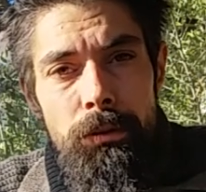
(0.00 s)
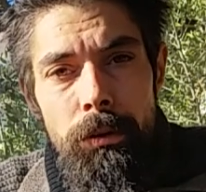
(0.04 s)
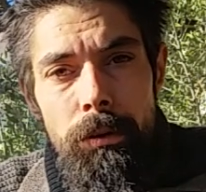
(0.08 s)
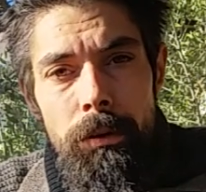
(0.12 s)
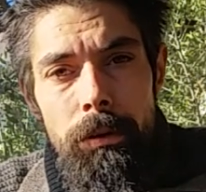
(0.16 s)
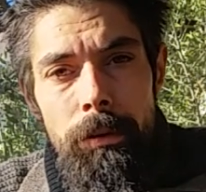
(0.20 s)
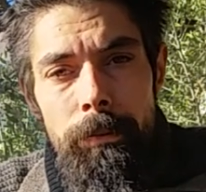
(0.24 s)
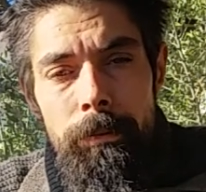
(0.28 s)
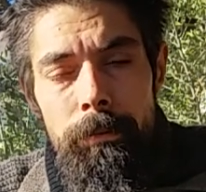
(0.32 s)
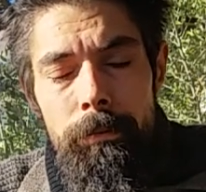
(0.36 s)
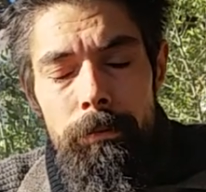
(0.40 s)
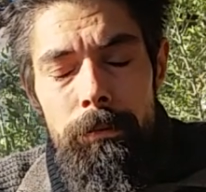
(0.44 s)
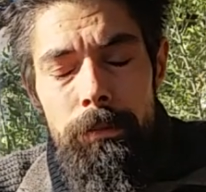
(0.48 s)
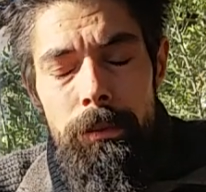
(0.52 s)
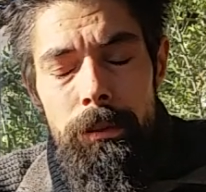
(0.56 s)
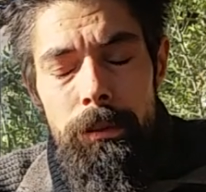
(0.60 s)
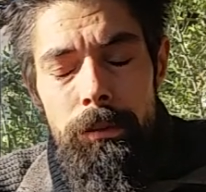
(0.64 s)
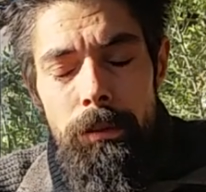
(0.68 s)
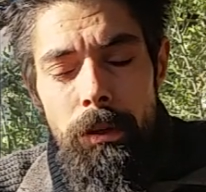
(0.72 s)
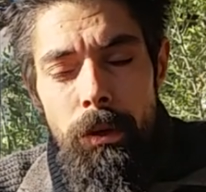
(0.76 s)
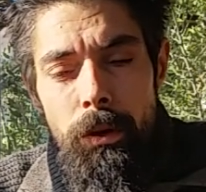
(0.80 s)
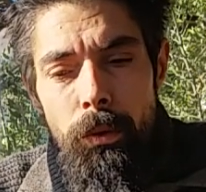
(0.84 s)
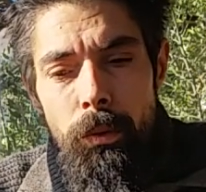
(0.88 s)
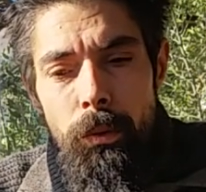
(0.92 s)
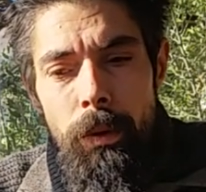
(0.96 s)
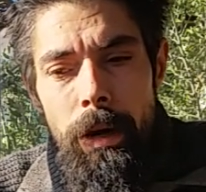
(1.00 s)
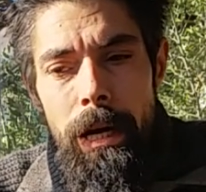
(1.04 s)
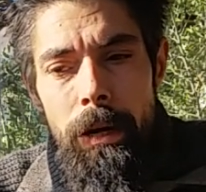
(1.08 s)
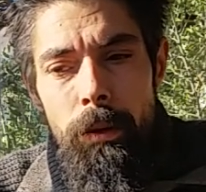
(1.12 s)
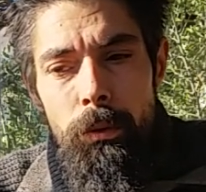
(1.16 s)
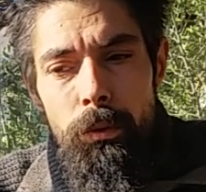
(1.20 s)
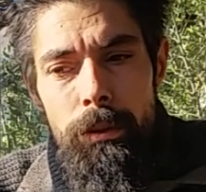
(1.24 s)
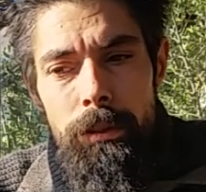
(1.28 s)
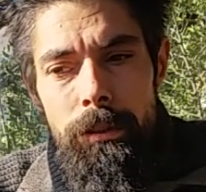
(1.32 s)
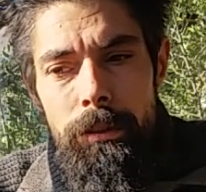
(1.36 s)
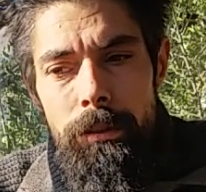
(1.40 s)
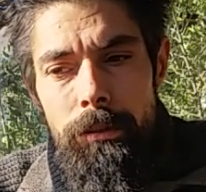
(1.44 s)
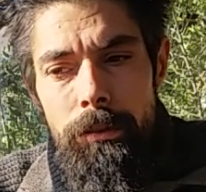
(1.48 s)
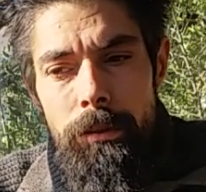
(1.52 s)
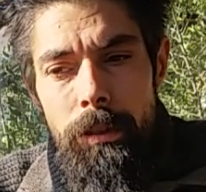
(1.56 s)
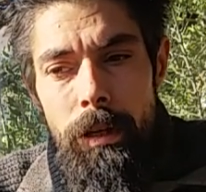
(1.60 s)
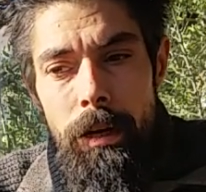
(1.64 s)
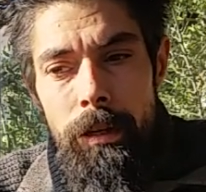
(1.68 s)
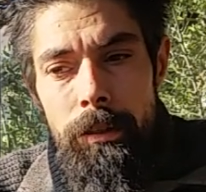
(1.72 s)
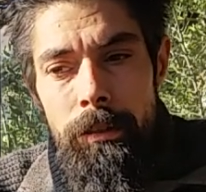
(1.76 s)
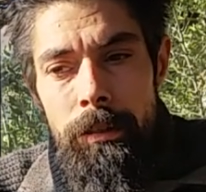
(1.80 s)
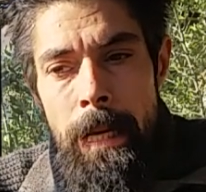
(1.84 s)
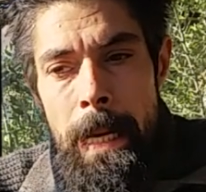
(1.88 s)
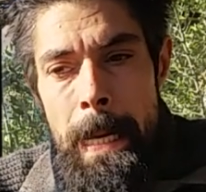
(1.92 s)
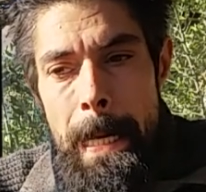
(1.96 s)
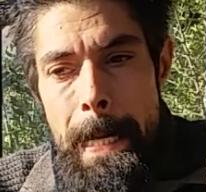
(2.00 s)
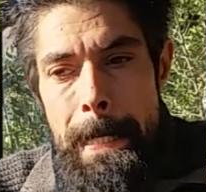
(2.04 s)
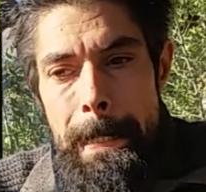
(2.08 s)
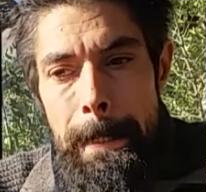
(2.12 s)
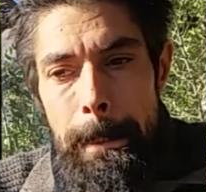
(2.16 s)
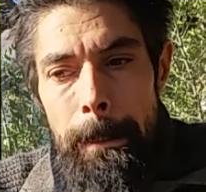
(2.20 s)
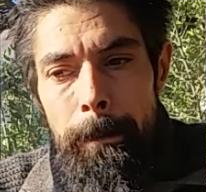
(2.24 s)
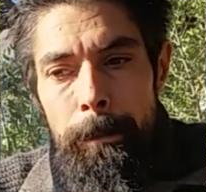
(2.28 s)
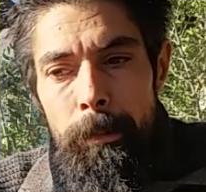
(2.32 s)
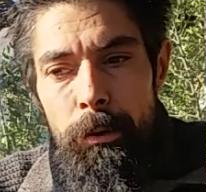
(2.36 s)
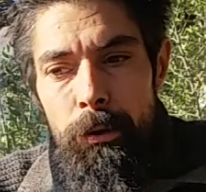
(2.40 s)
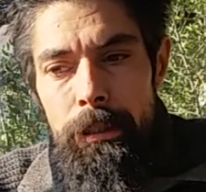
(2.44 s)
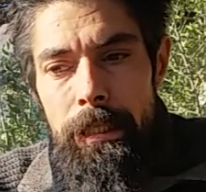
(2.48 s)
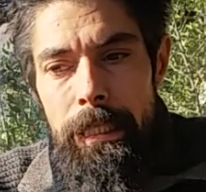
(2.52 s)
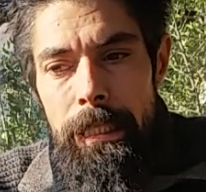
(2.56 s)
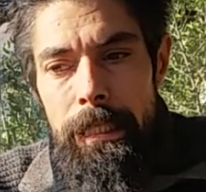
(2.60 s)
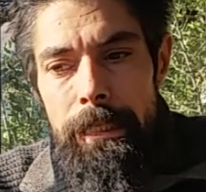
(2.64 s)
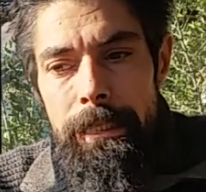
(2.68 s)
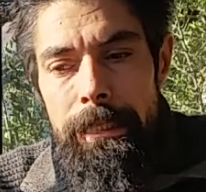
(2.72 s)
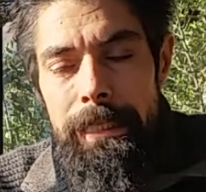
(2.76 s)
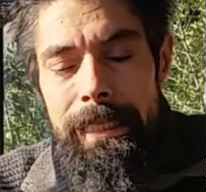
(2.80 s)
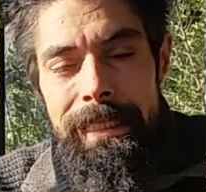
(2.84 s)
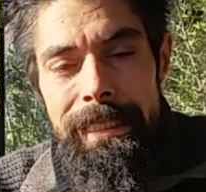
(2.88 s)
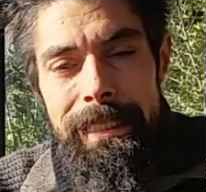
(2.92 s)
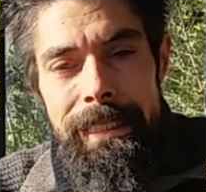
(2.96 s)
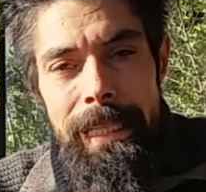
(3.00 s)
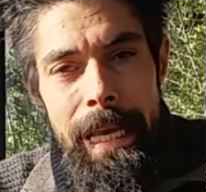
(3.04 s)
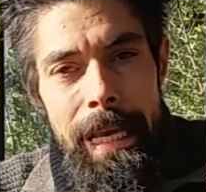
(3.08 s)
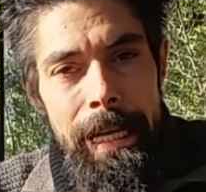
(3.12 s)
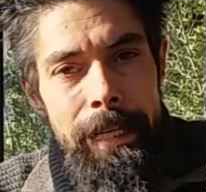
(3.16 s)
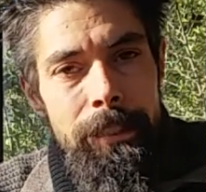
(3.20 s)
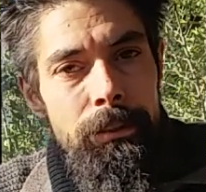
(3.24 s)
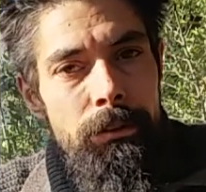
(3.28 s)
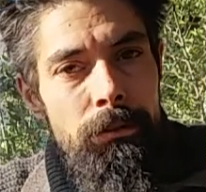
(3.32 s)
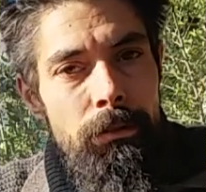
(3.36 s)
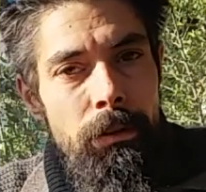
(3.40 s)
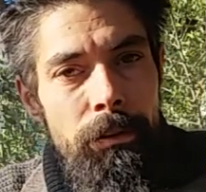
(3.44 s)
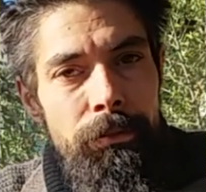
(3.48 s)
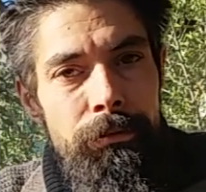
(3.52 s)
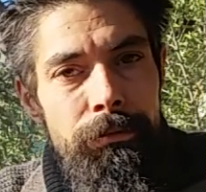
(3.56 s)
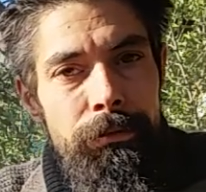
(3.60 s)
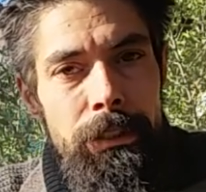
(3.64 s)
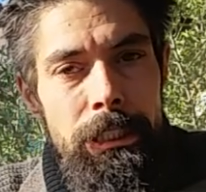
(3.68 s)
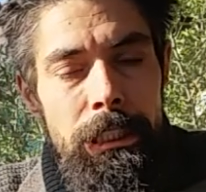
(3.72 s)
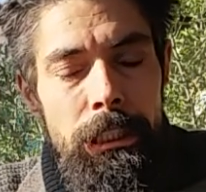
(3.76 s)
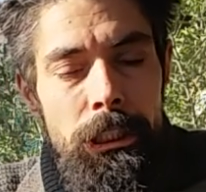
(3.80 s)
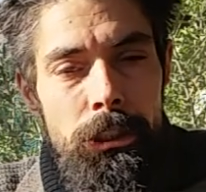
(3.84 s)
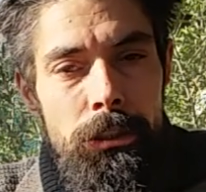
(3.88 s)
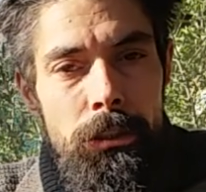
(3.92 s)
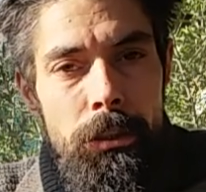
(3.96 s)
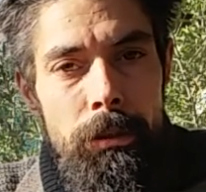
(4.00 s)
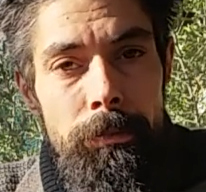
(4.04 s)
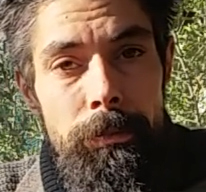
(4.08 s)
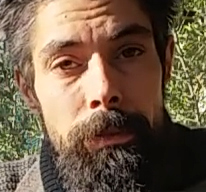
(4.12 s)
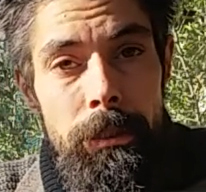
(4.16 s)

store. So why would you not put in this extra feature?